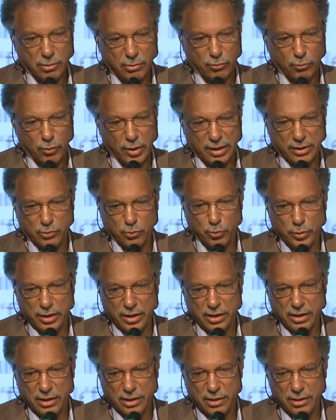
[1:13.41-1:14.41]
what
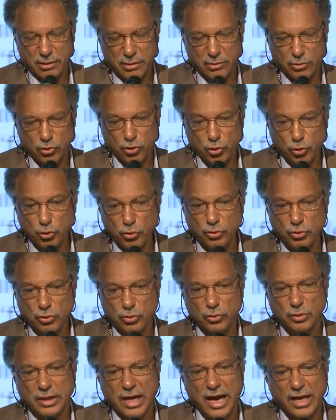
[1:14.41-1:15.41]
we do to
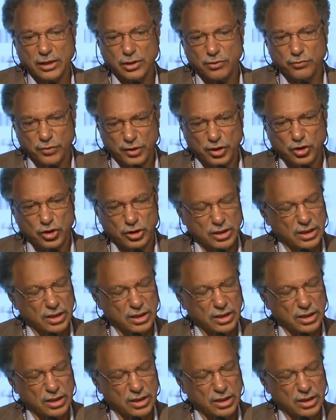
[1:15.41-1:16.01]
catch fish